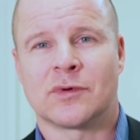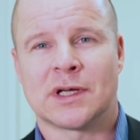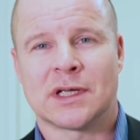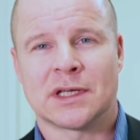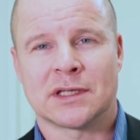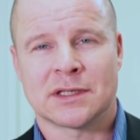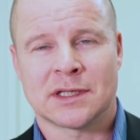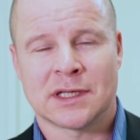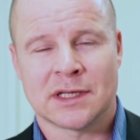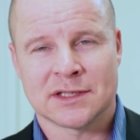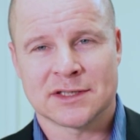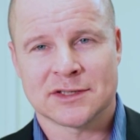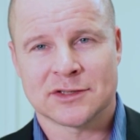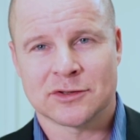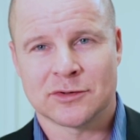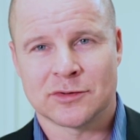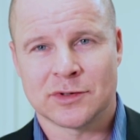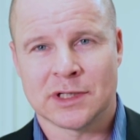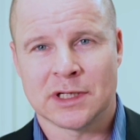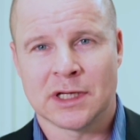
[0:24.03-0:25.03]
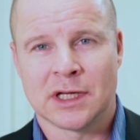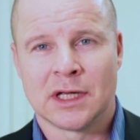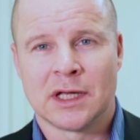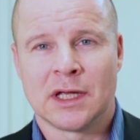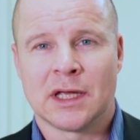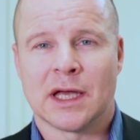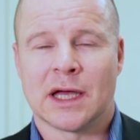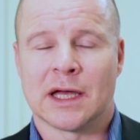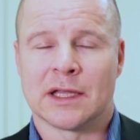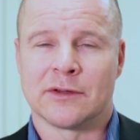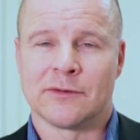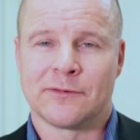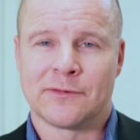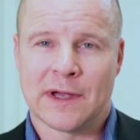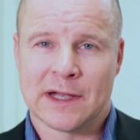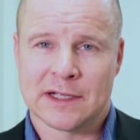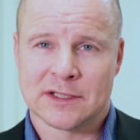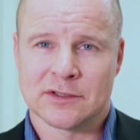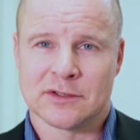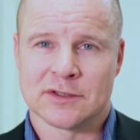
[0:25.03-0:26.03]
weight history and the
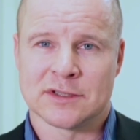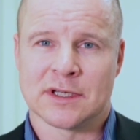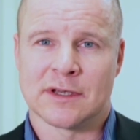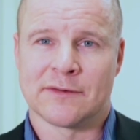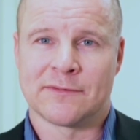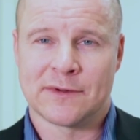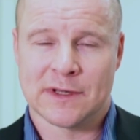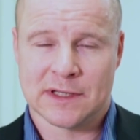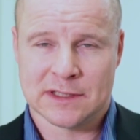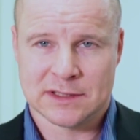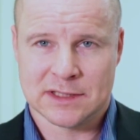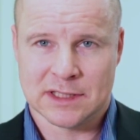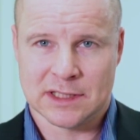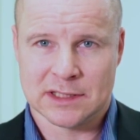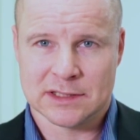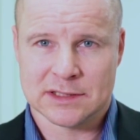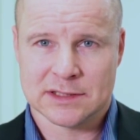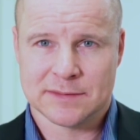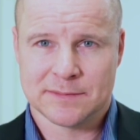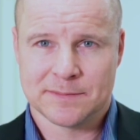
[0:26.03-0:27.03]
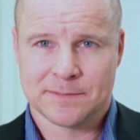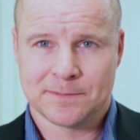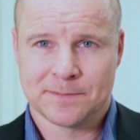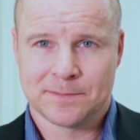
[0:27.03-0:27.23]
factors affecting it.